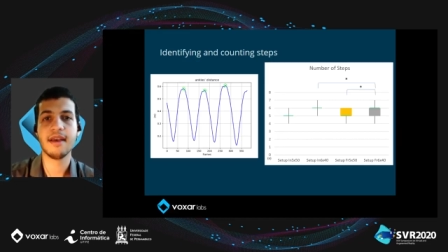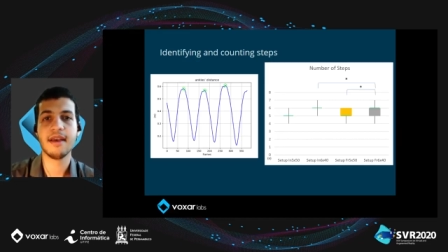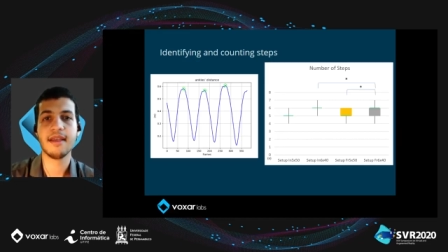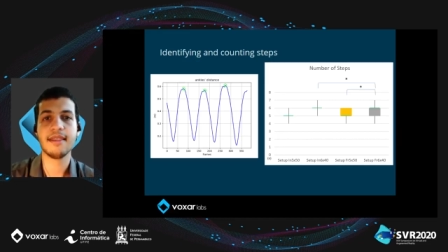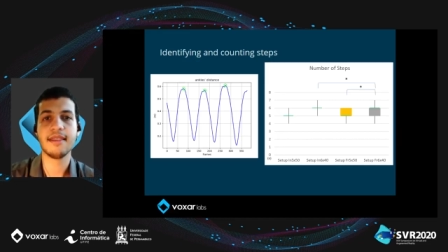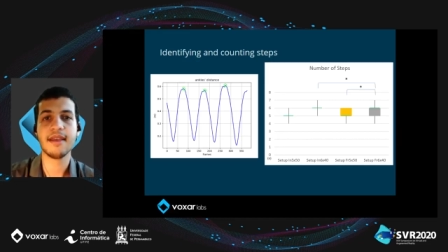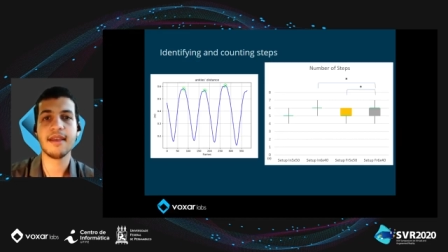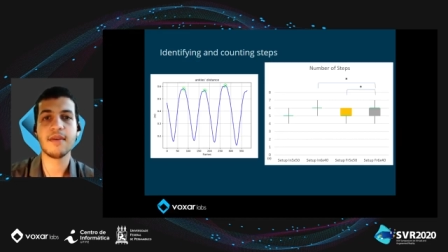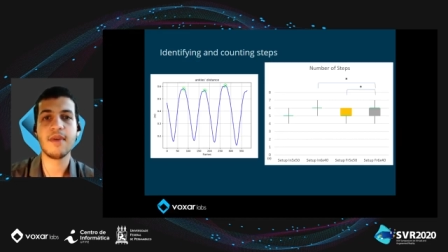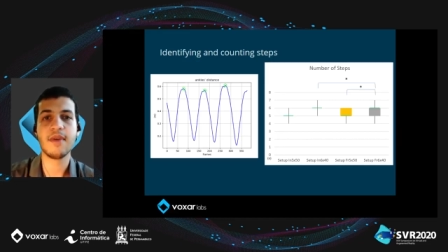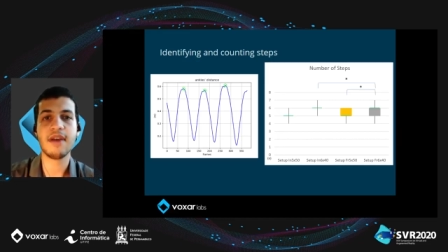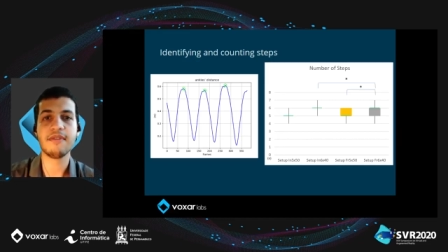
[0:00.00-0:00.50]

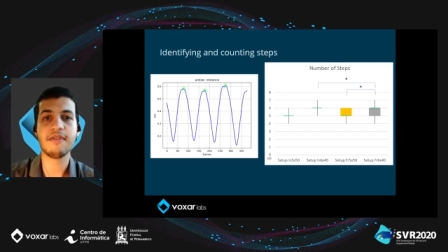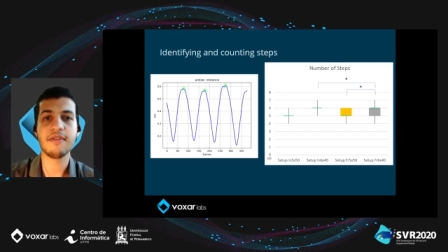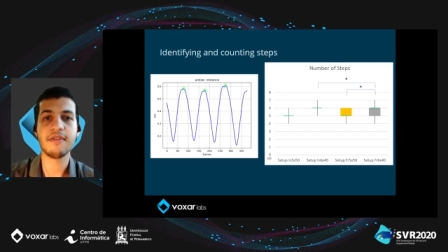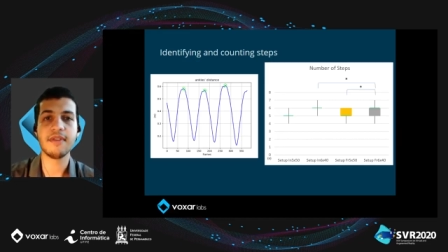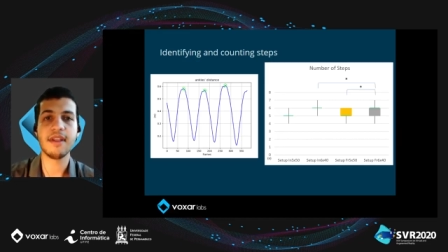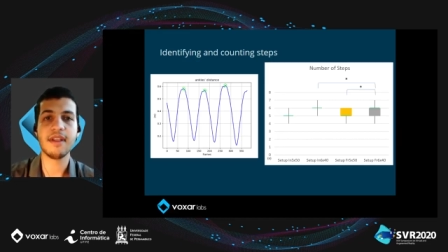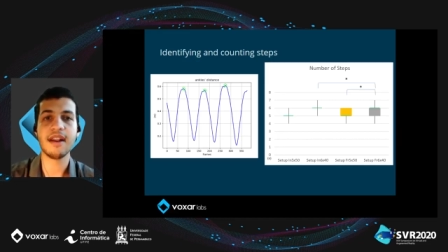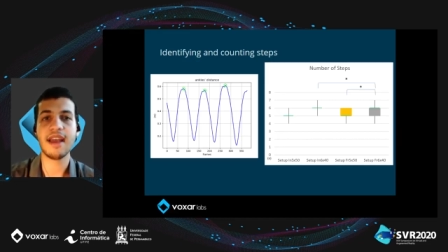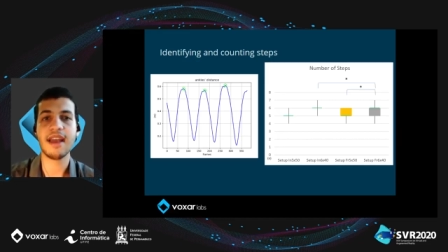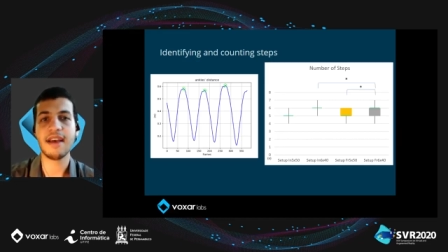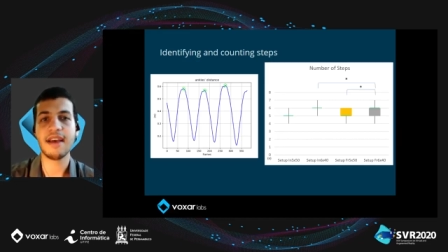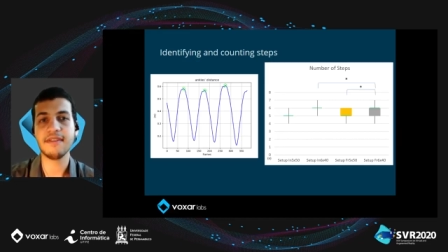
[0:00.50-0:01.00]
The graph on
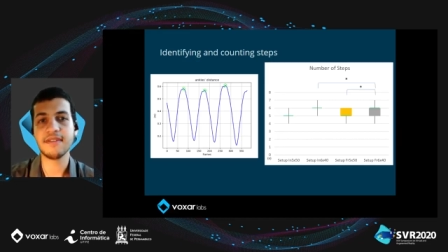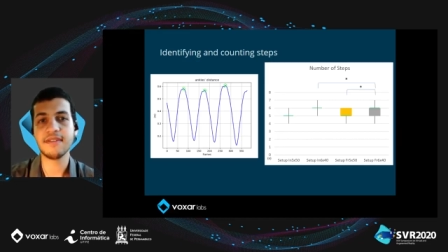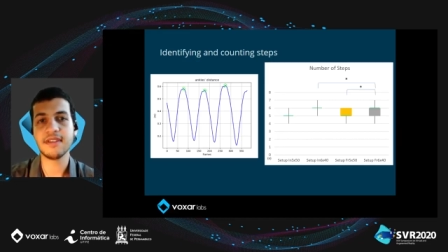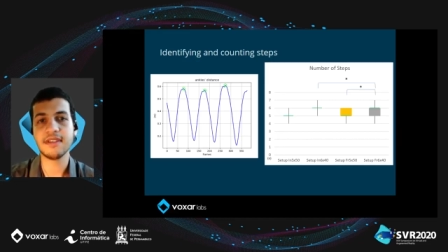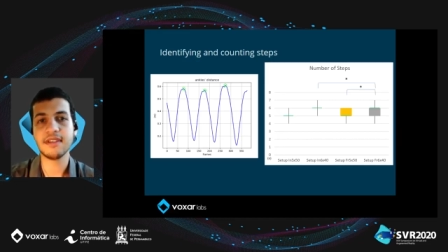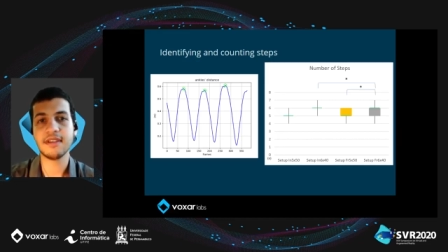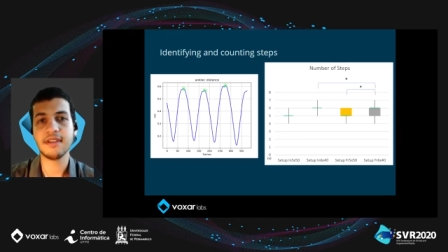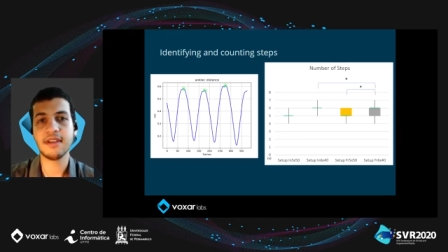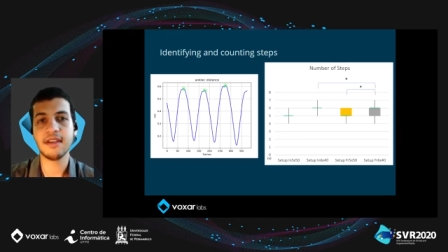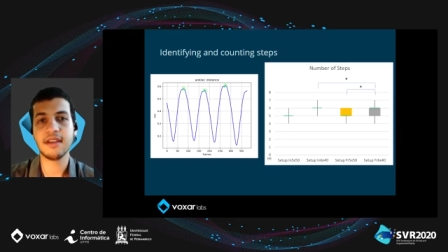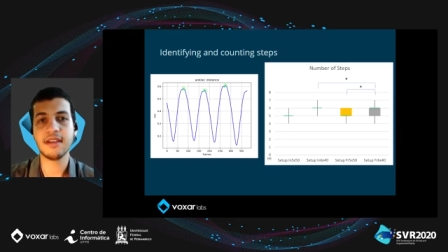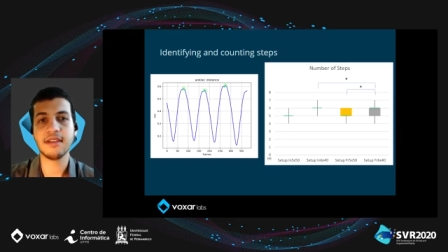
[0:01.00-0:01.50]
the left
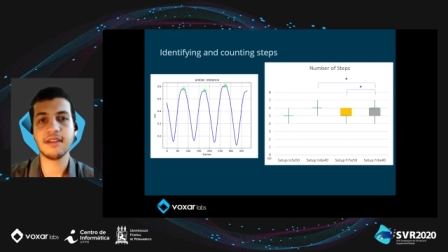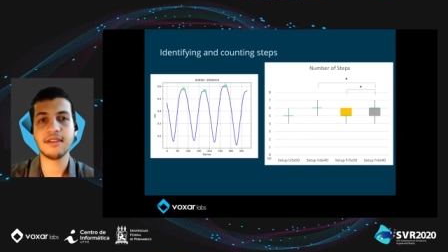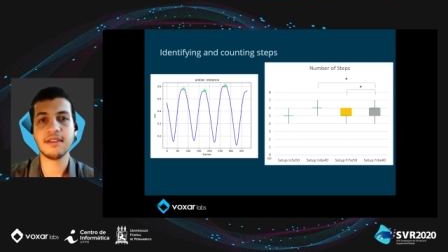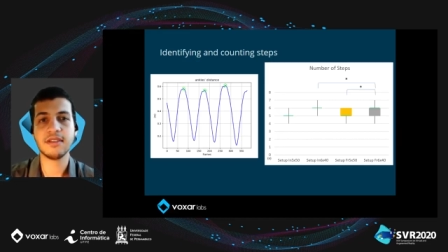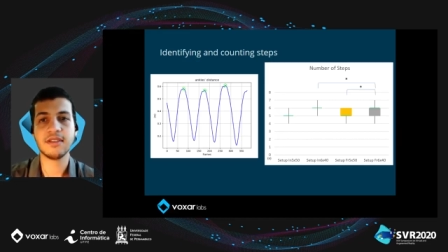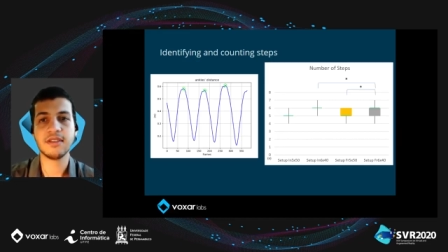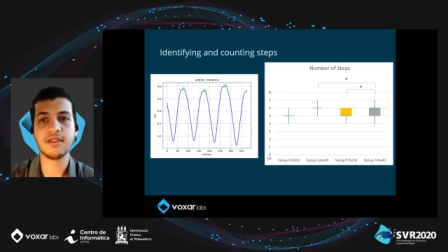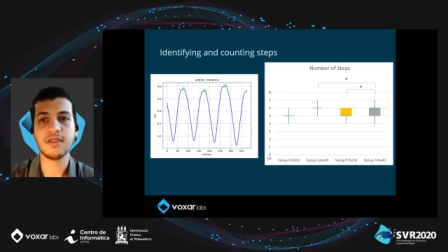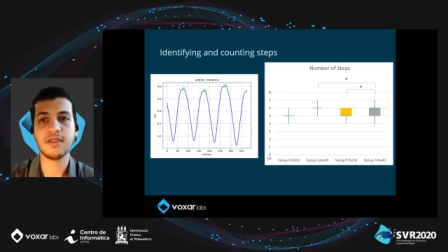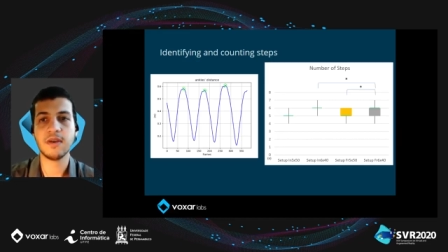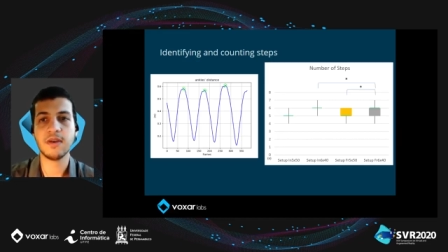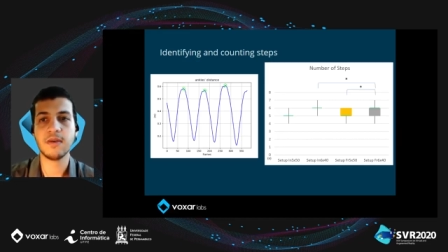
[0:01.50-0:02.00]

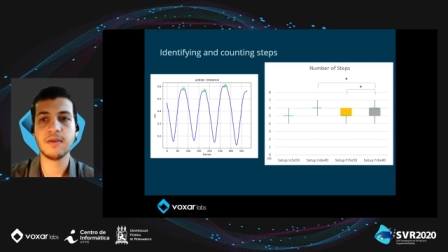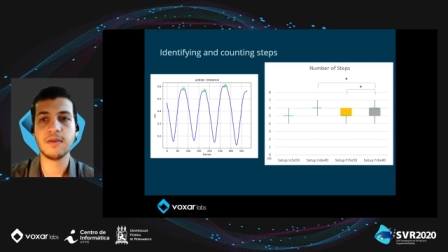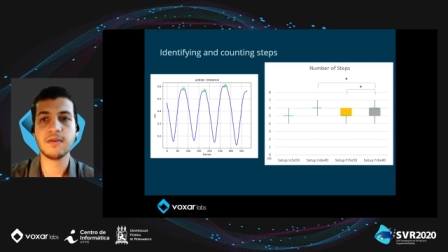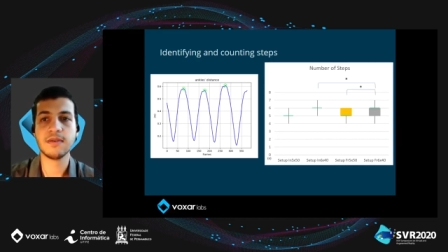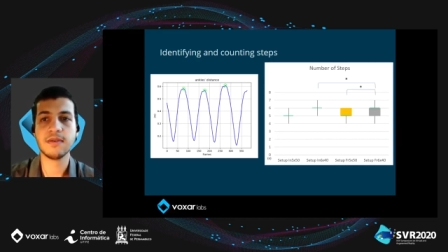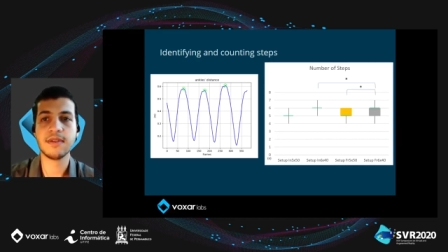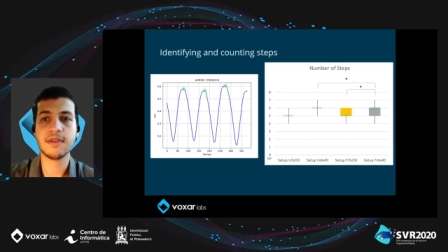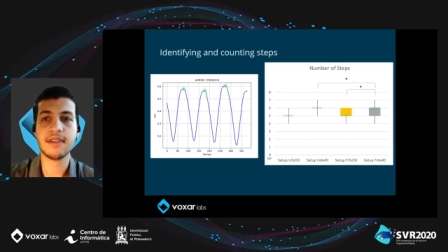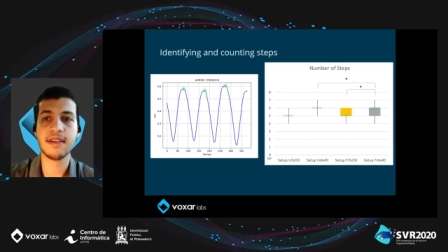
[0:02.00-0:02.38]
shows